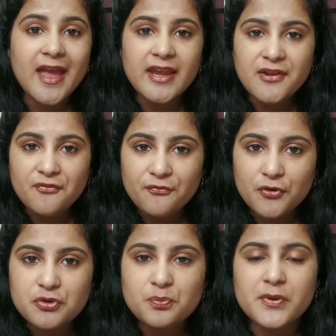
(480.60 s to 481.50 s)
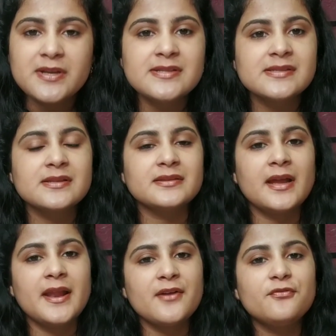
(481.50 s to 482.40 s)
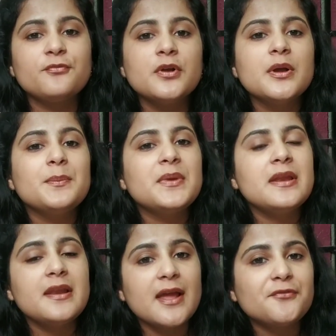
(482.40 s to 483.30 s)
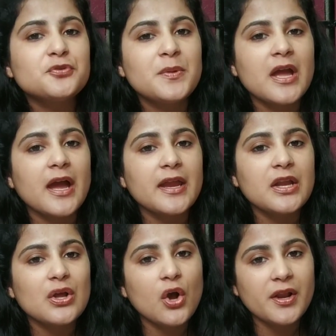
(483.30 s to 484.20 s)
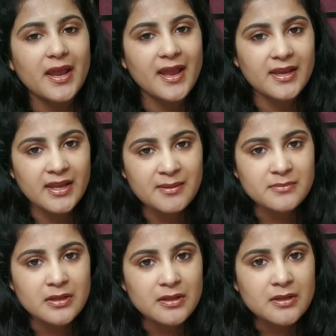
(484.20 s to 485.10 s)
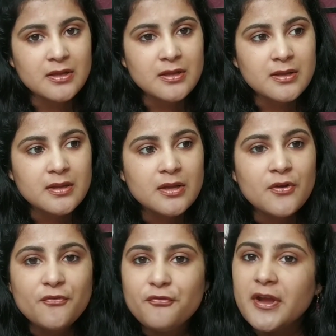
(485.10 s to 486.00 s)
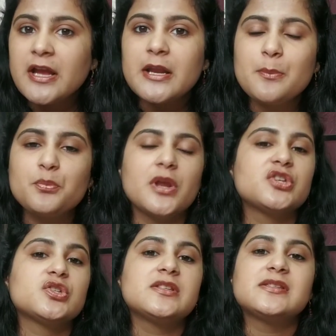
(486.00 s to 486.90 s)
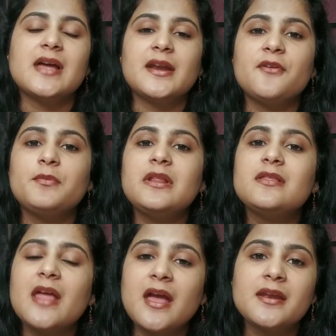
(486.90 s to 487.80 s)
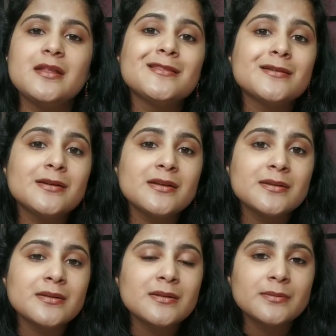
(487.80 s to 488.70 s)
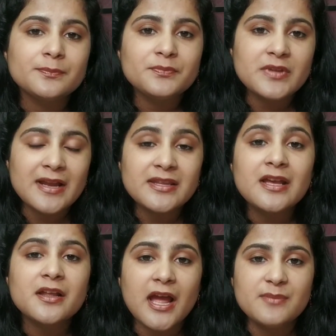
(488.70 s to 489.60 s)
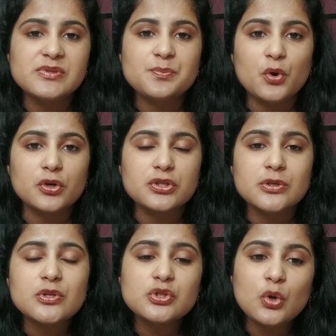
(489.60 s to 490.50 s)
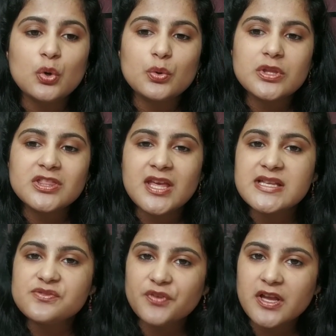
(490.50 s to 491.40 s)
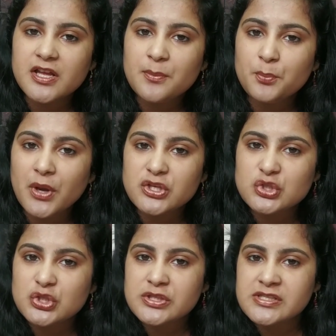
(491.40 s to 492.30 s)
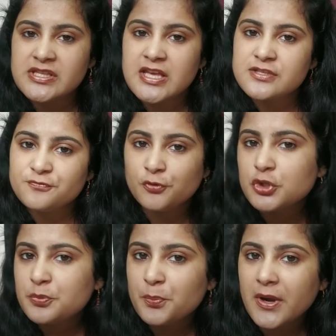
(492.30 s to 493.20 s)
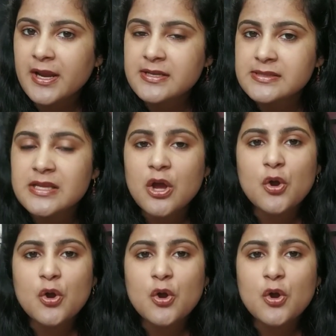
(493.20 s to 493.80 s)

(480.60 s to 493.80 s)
any footprints that have been left behind or any finger impressions that have been there at the crime spot. So these finger impressions, these footprints,